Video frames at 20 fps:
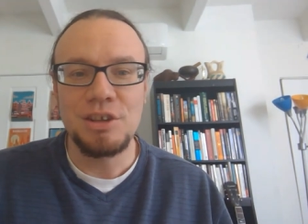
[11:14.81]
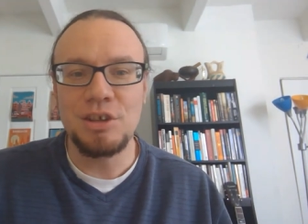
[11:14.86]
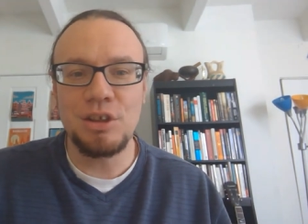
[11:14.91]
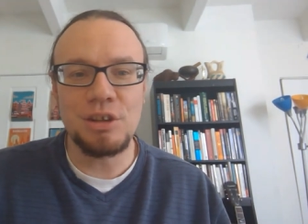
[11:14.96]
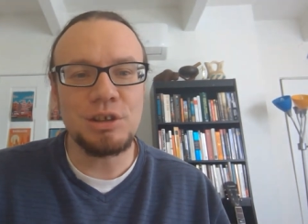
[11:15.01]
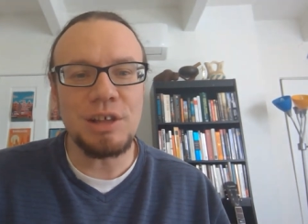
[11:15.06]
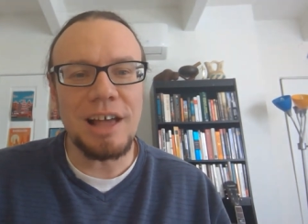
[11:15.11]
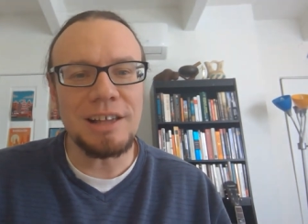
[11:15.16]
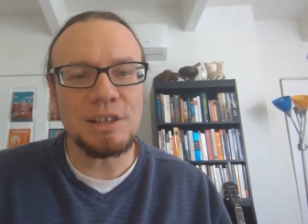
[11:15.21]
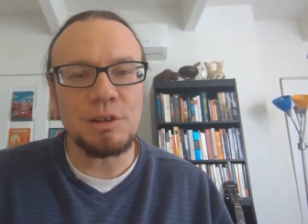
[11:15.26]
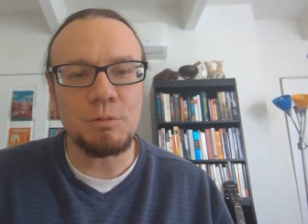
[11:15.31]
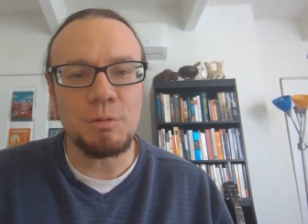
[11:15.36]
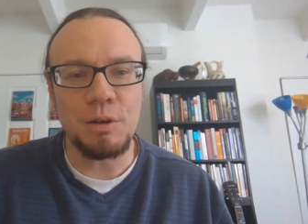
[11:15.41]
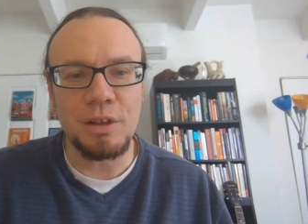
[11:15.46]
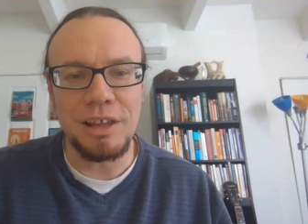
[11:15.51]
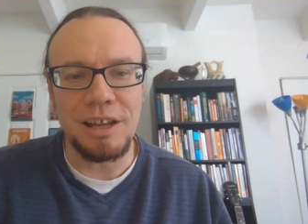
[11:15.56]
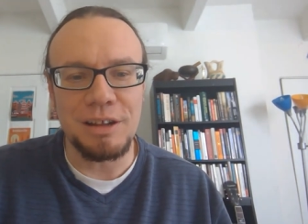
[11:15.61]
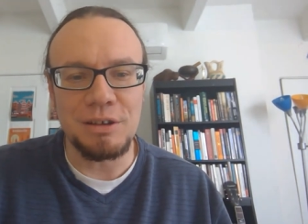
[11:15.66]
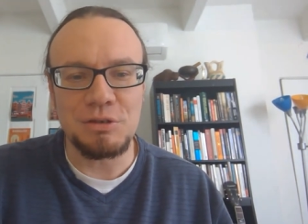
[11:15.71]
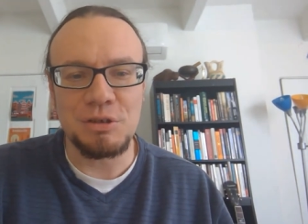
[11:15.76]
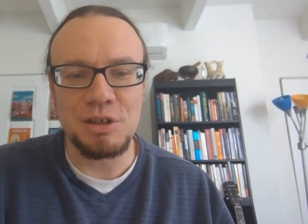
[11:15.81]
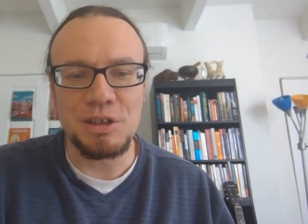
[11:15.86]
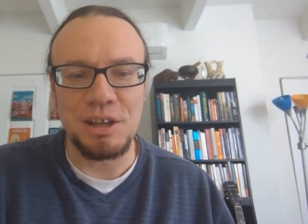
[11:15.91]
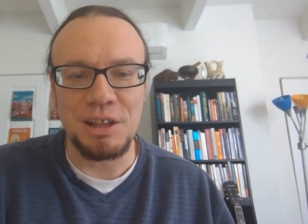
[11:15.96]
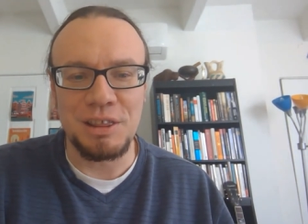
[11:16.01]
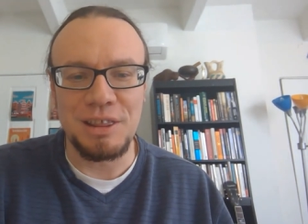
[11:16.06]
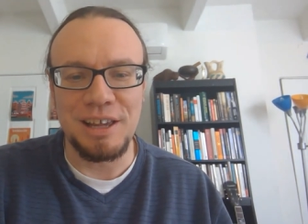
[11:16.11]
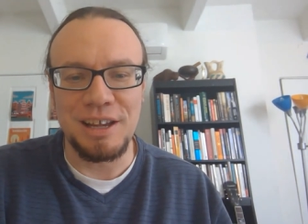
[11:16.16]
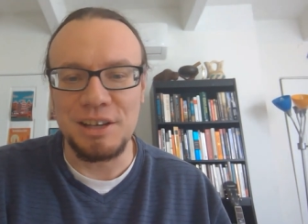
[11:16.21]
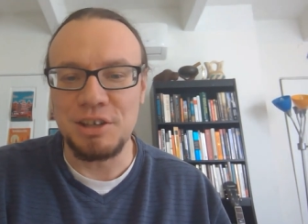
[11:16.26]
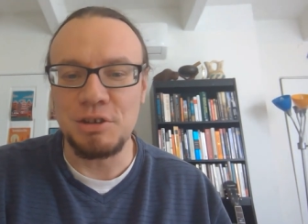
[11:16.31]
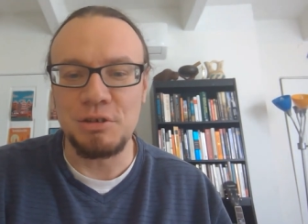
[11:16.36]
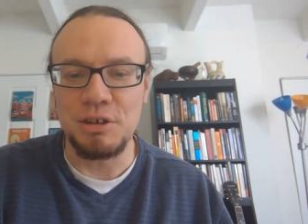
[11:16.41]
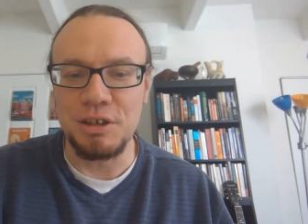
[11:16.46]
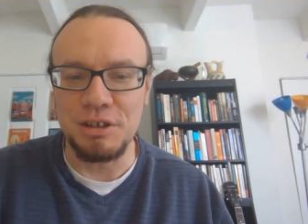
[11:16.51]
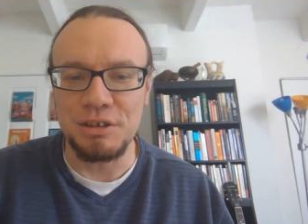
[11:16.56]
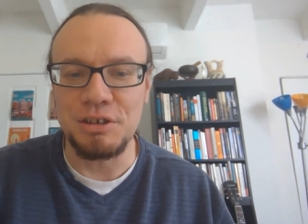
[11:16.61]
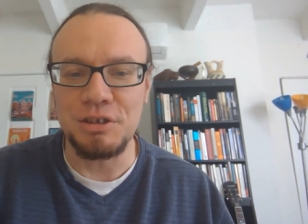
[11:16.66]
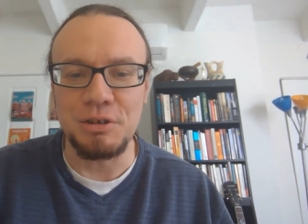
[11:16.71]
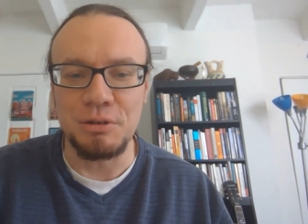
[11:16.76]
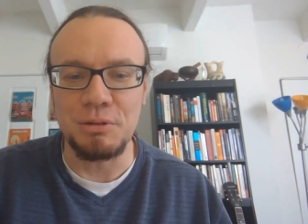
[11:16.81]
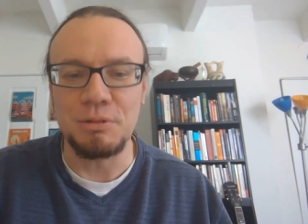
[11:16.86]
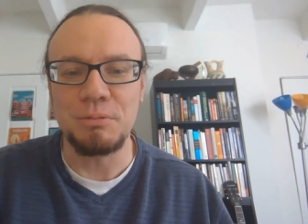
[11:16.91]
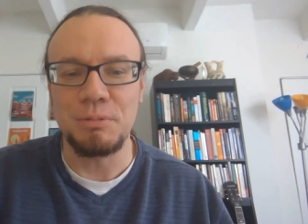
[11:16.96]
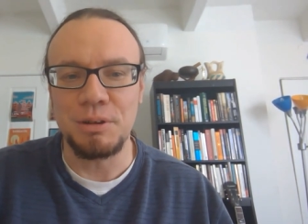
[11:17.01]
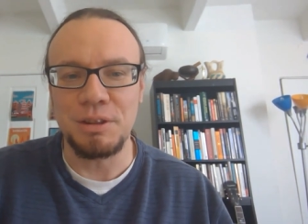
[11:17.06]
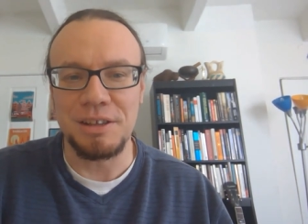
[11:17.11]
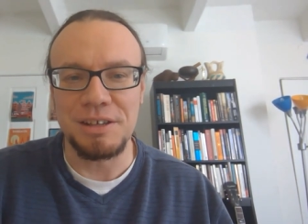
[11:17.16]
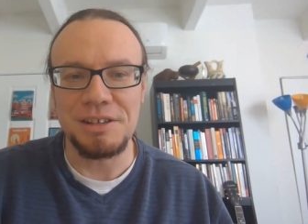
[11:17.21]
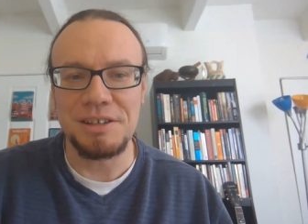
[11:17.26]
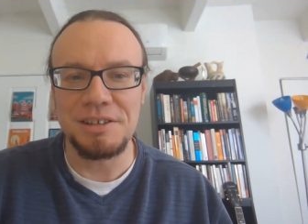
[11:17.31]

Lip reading: So there's lots of really interesting things you can do with this